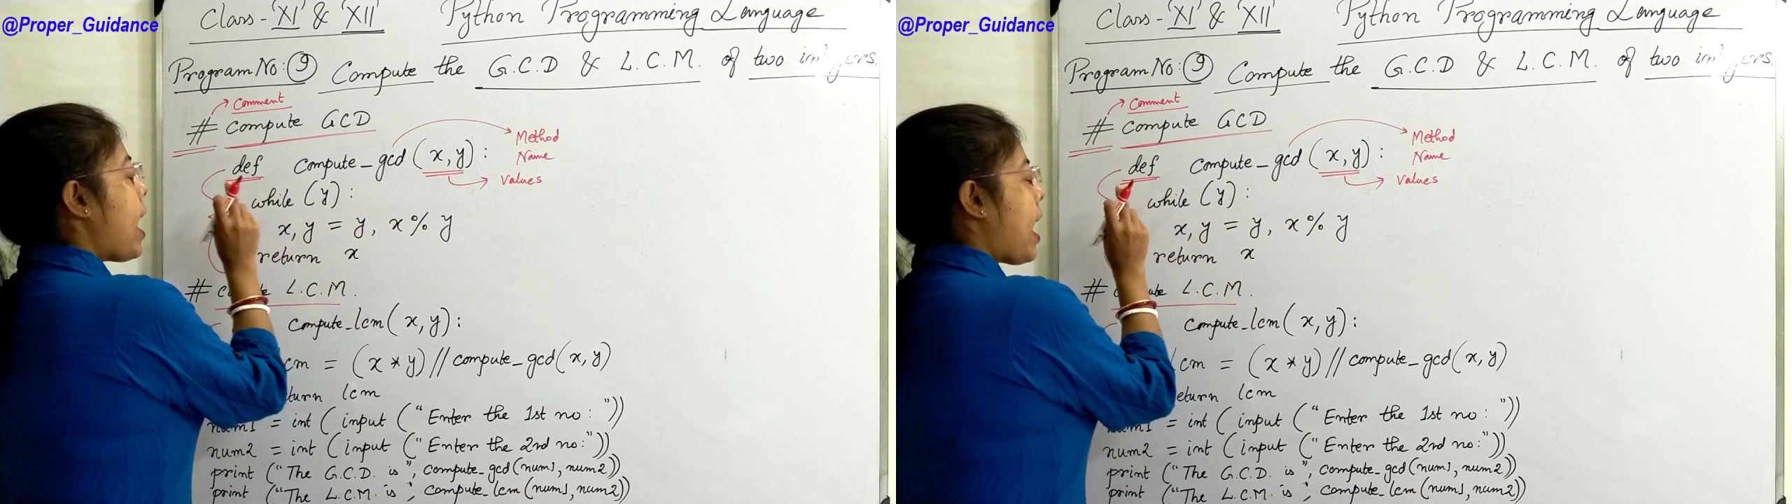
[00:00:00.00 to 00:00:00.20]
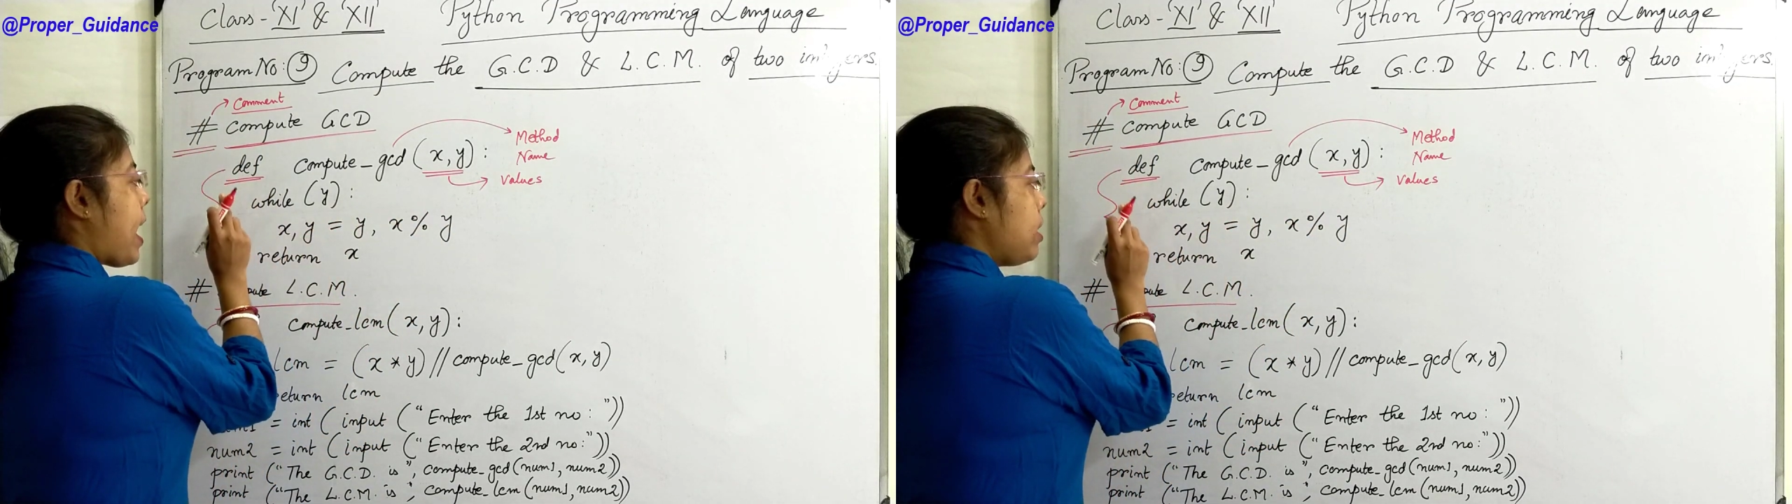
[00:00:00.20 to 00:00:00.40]

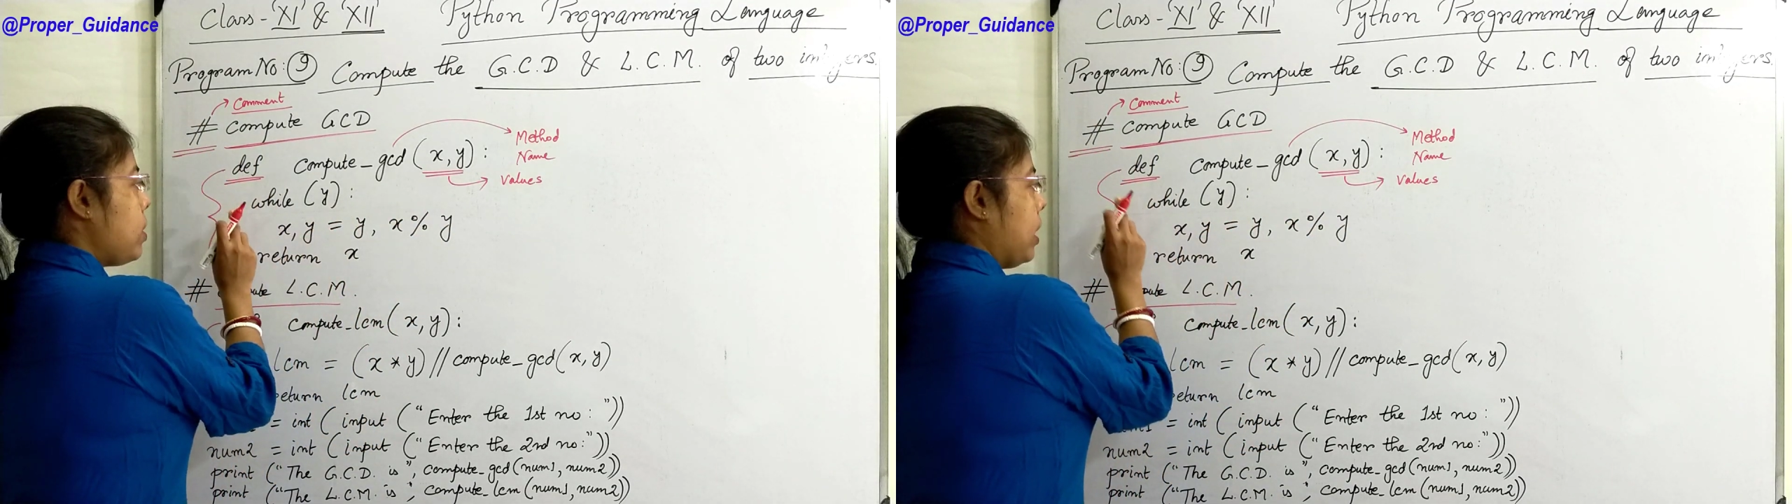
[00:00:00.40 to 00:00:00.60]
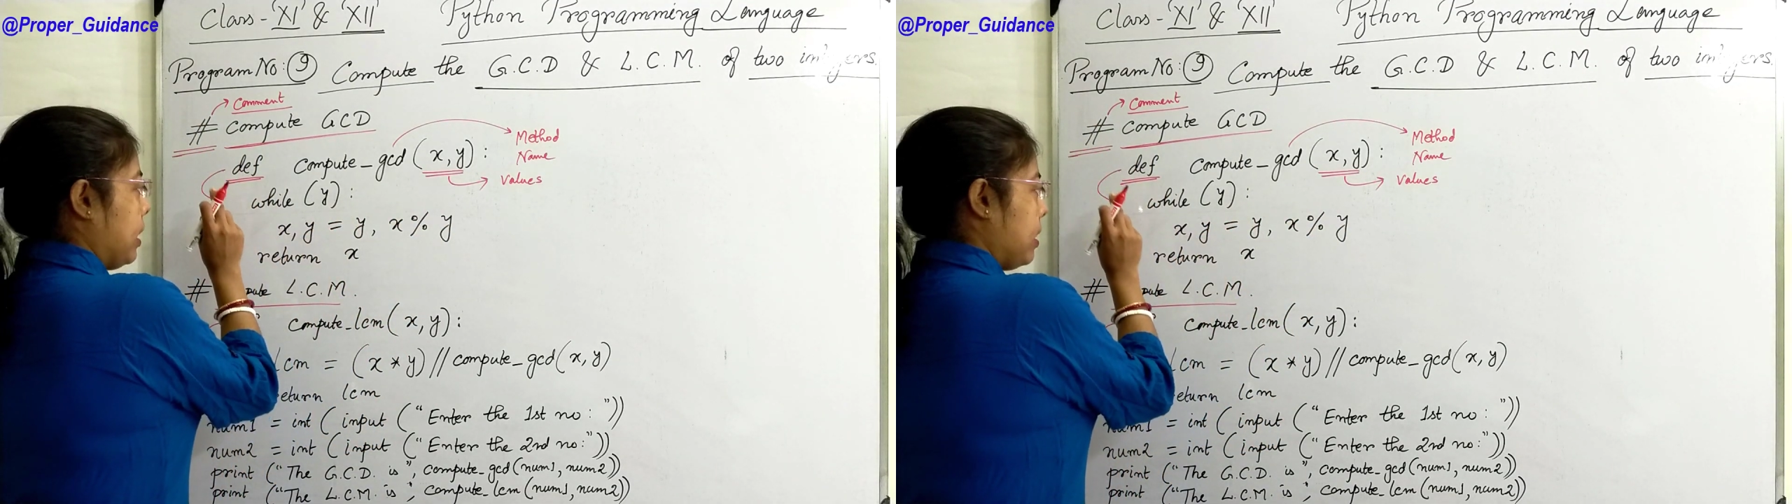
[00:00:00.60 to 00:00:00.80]
and
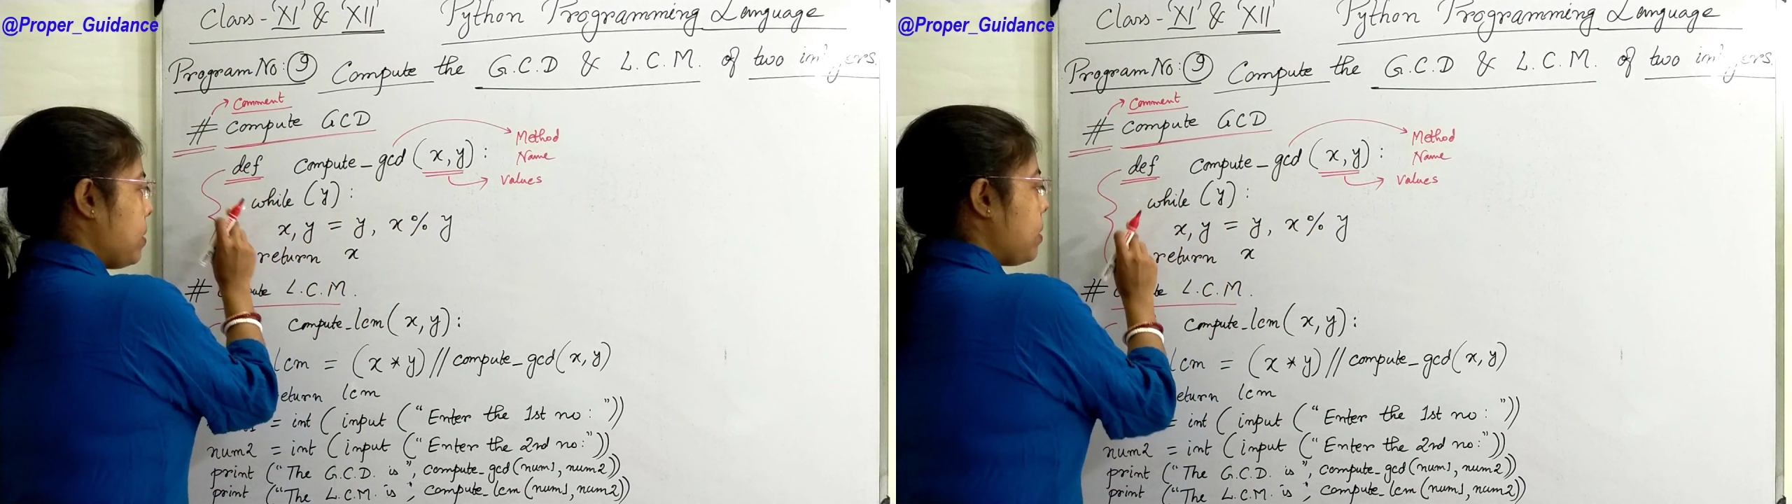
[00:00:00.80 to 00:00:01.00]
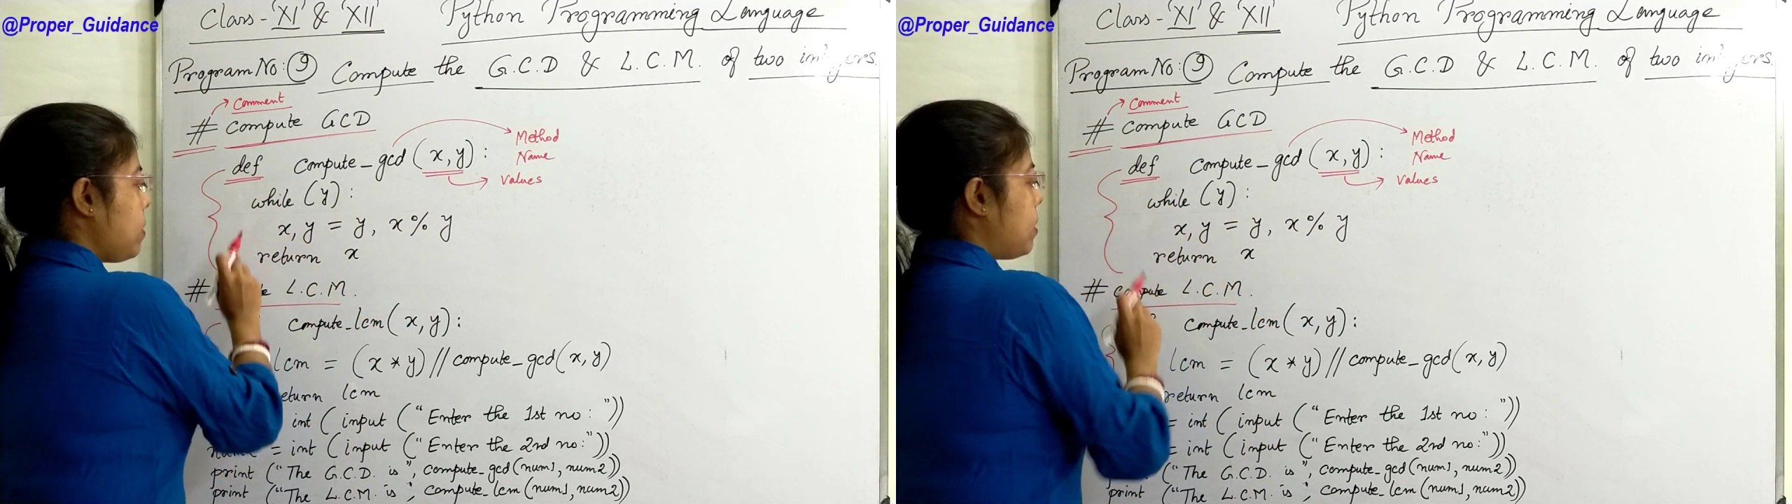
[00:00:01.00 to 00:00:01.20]

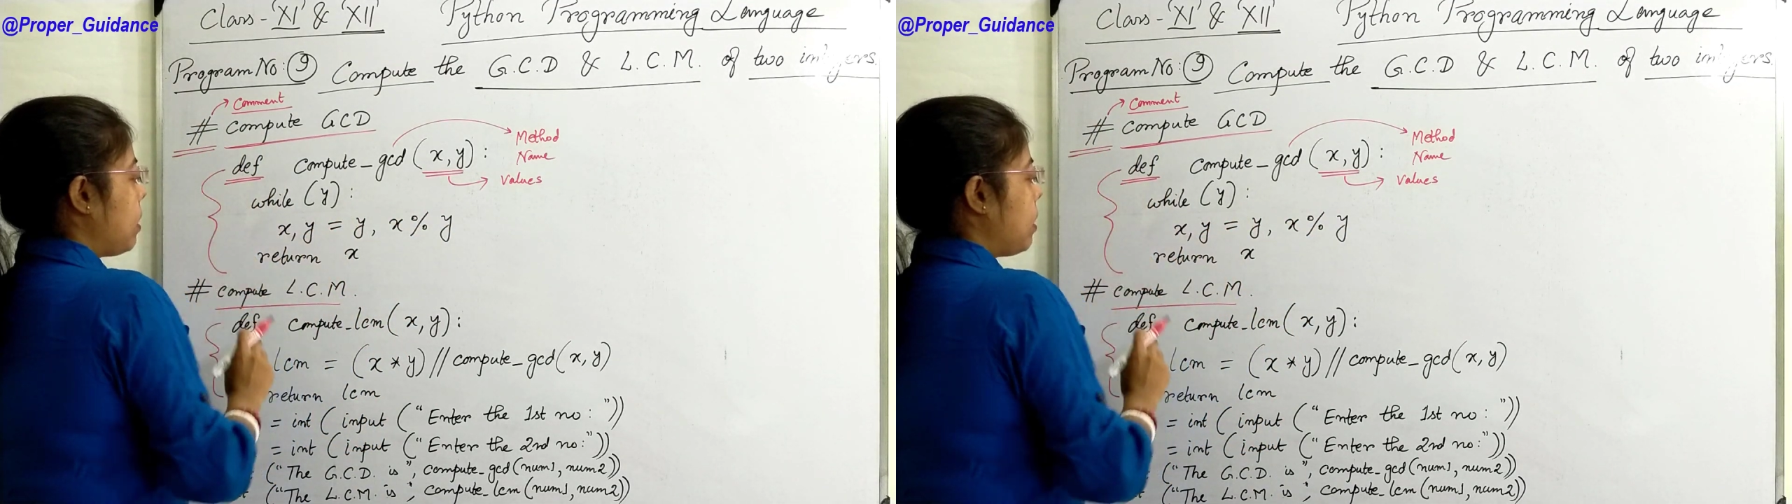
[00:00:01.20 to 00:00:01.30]
this is